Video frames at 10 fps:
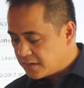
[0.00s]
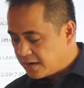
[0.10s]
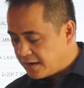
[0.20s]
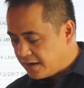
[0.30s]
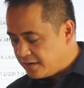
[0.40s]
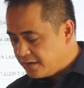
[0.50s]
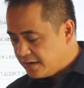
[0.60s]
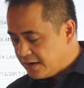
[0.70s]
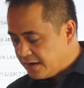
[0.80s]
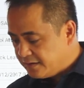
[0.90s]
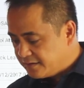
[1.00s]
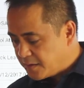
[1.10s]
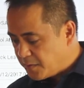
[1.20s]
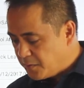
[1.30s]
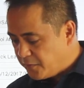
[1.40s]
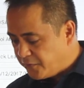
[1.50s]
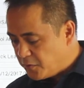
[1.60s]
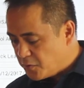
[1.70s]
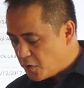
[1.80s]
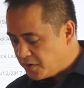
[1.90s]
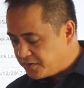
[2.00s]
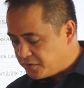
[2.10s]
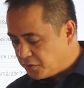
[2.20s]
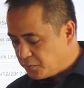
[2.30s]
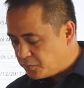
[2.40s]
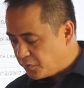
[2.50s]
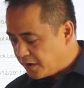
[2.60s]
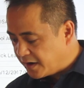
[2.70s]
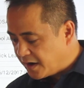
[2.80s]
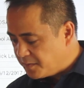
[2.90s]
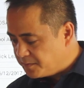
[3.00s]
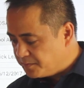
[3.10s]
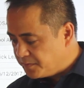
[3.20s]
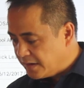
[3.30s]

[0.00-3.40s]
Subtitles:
Okay, just give me a few moments to bring it up.